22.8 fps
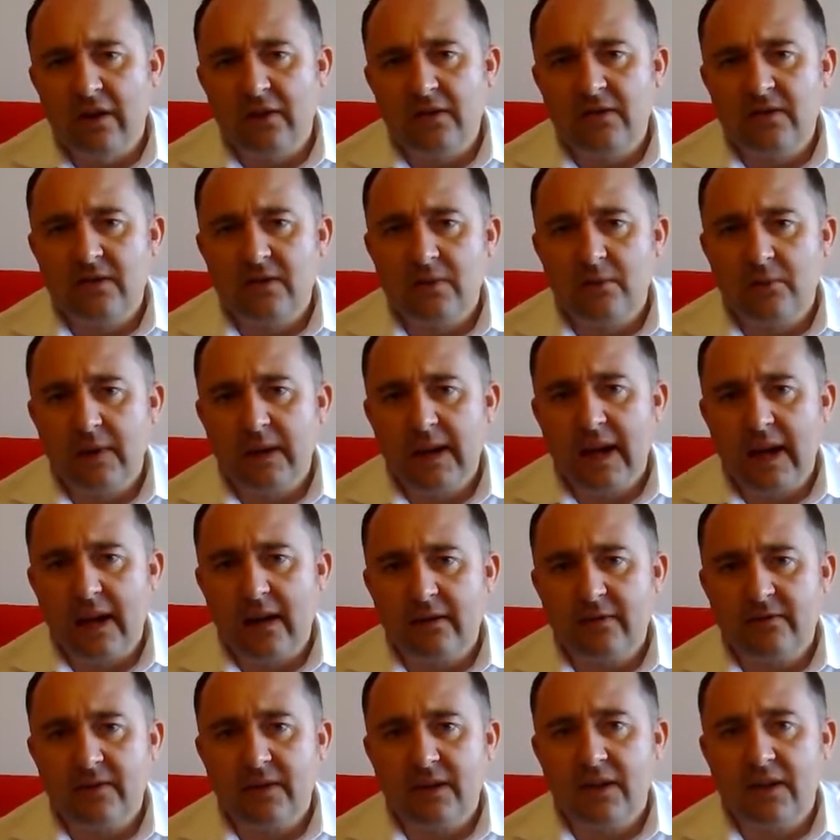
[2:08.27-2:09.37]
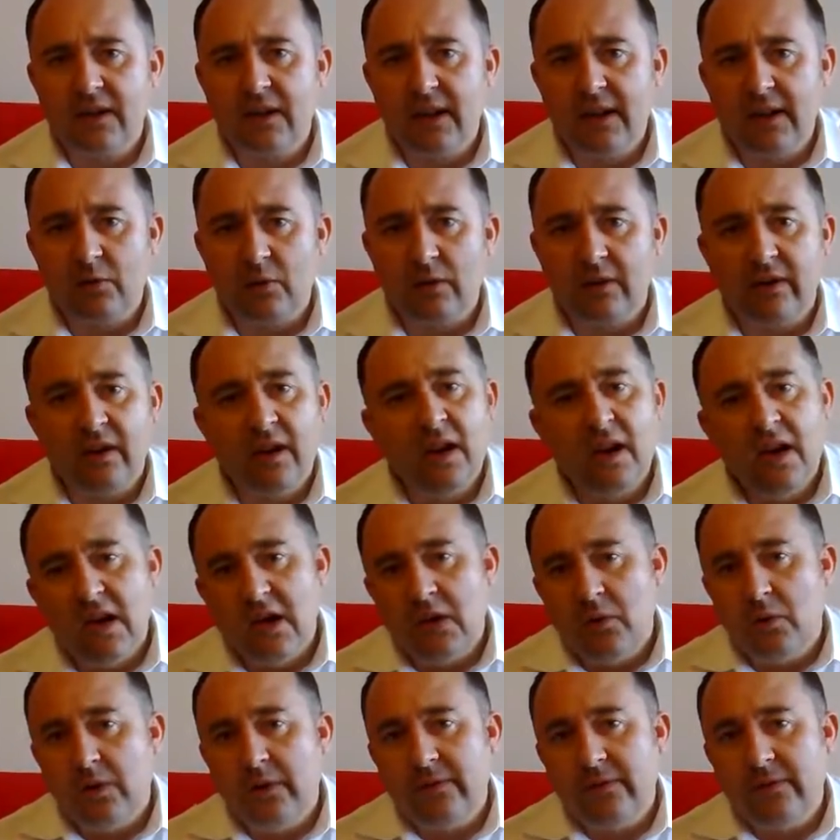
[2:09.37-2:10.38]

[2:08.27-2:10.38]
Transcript: nodes do we have to connect with?